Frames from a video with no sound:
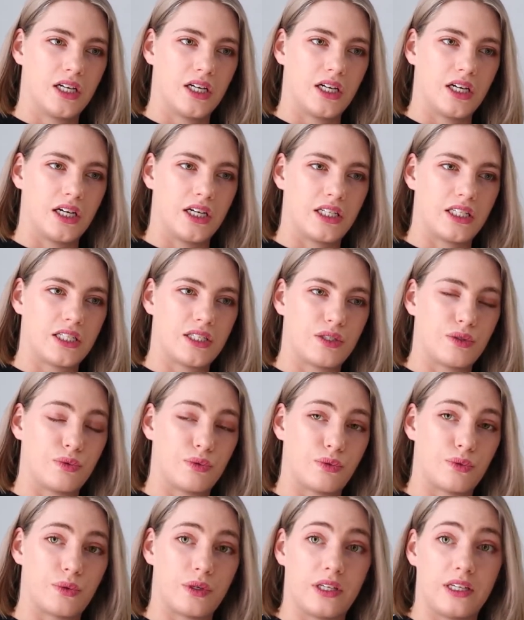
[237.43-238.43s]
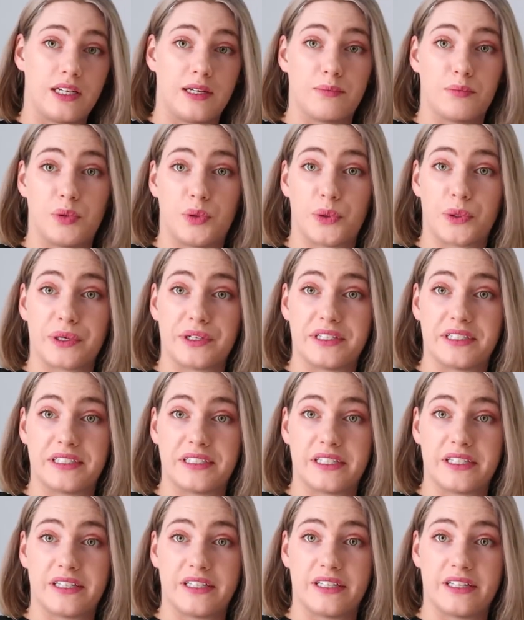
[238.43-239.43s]
It's really
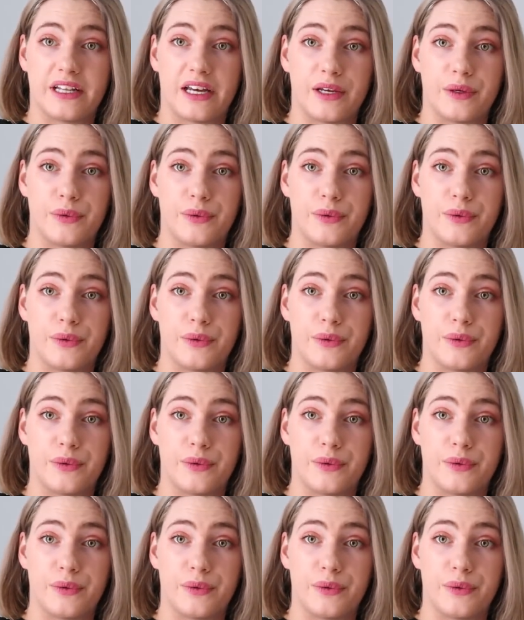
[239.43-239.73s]
important that you